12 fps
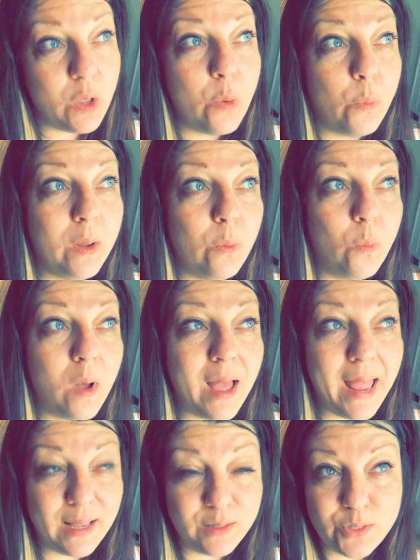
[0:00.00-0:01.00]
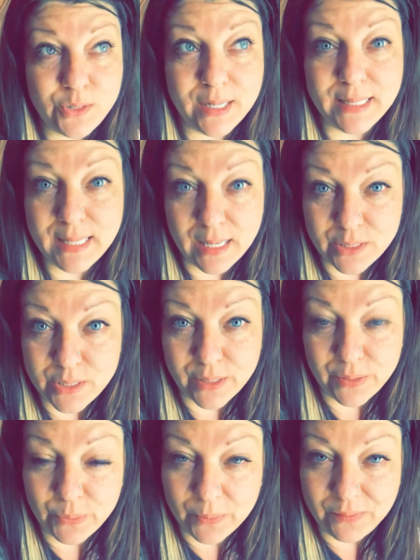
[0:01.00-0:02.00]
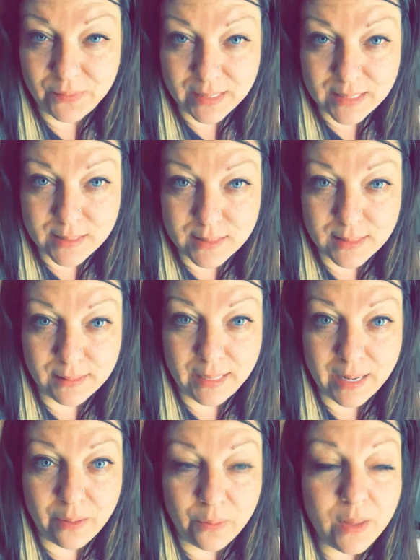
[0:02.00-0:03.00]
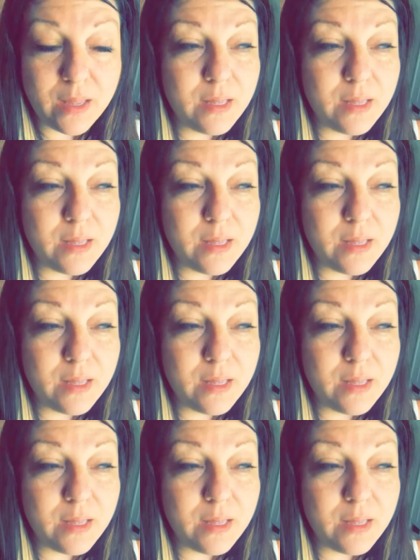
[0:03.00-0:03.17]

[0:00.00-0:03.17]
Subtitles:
We want extra attention when Venus is in Leo.